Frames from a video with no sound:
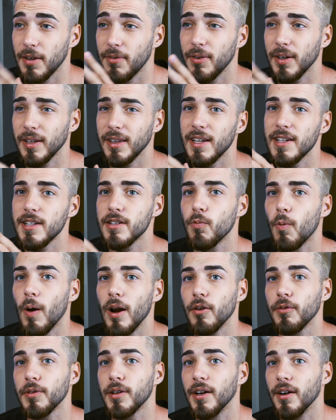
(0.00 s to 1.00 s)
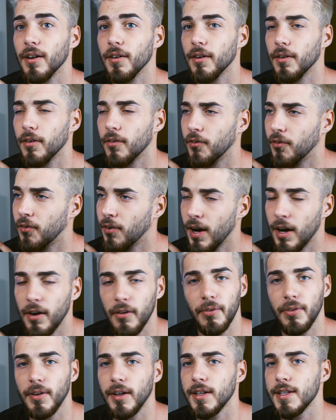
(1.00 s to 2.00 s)
I think that's one of the
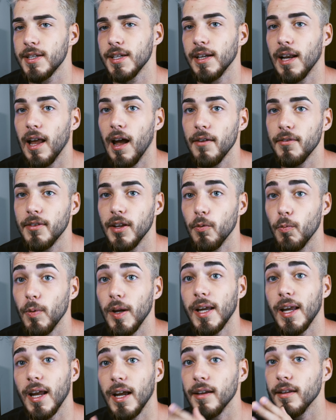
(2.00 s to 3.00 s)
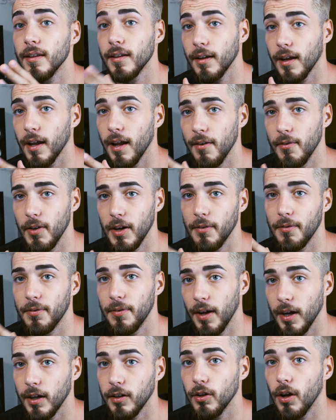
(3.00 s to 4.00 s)
rare things in life that we can't have an
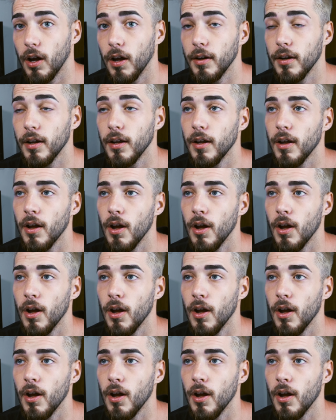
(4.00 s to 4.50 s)
effect on.